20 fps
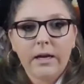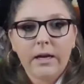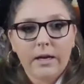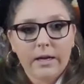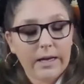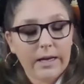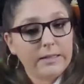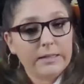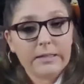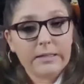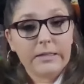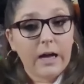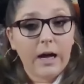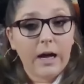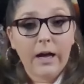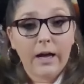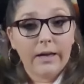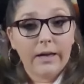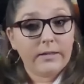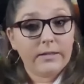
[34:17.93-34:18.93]
Same. It's
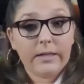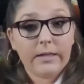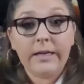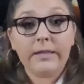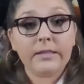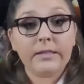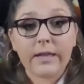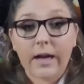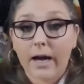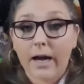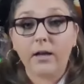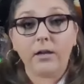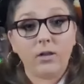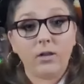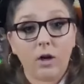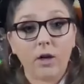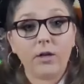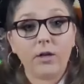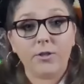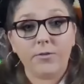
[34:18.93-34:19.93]
not. It's got a
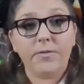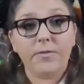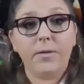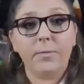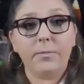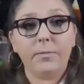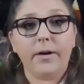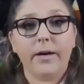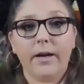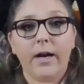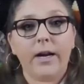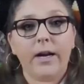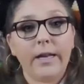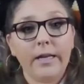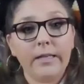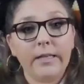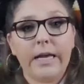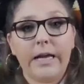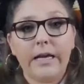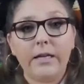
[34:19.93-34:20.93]
large footprint on it.
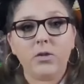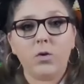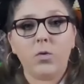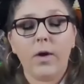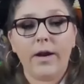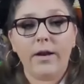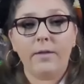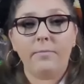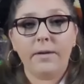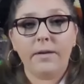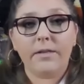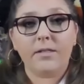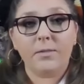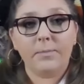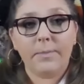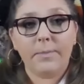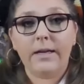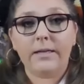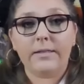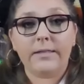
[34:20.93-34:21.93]
It takes quite a bit of
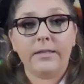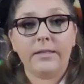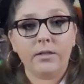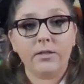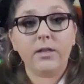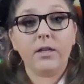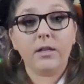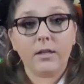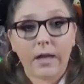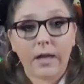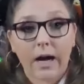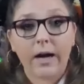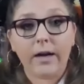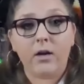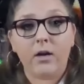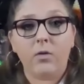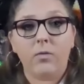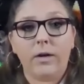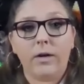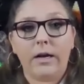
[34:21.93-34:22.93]
space, and there's a
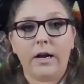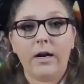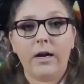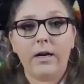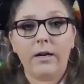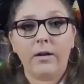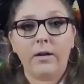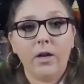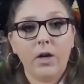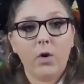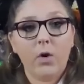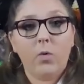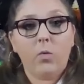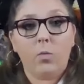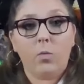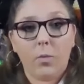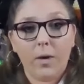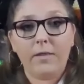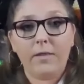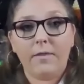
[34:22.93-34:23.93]
lot going on
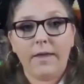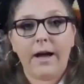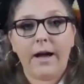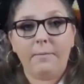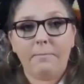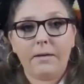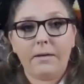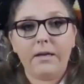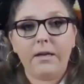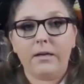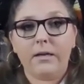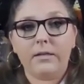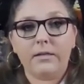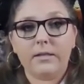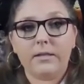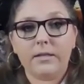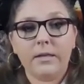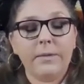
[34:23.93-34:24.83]
with that piece.